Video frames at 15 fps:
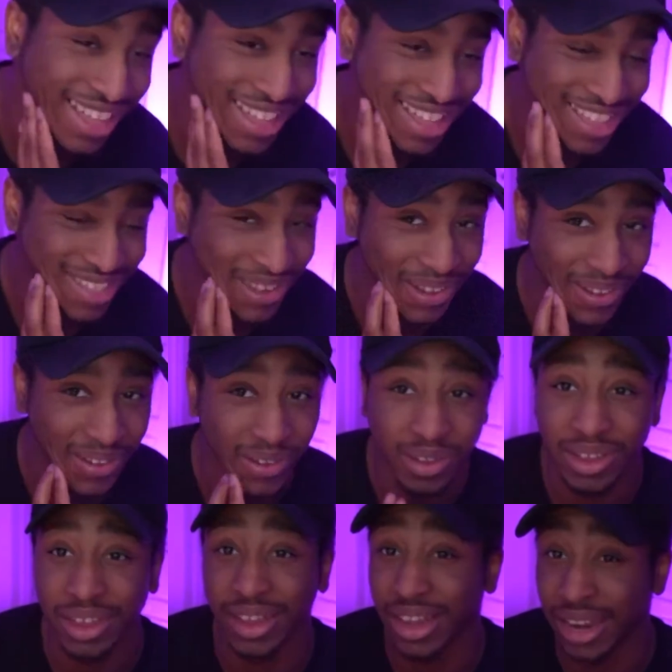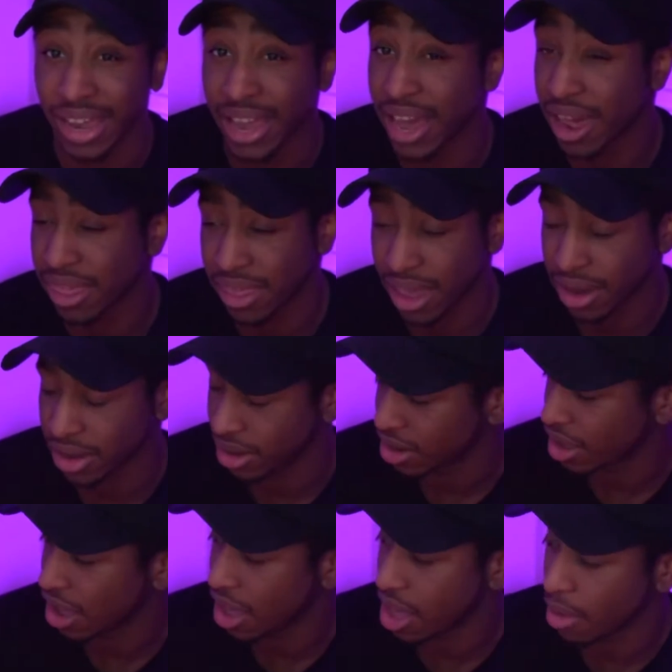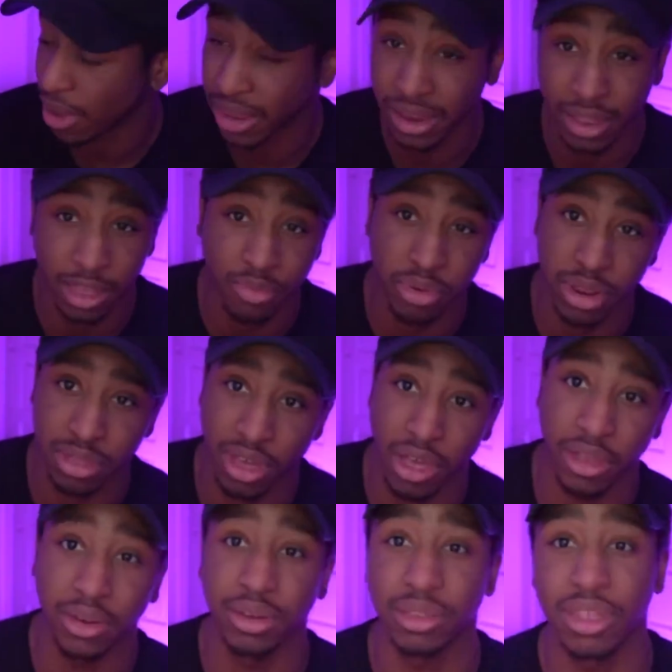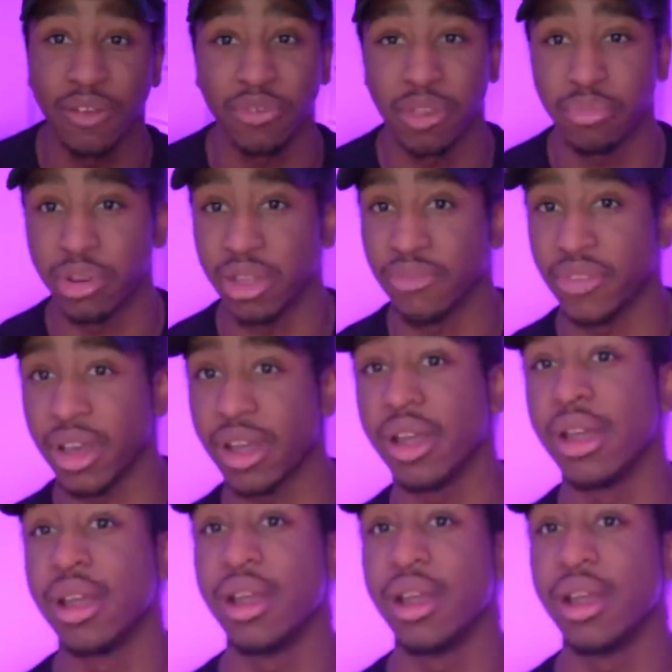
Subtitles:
So an 8 out of 10. I think that's pretty solid, definitely pretty fair.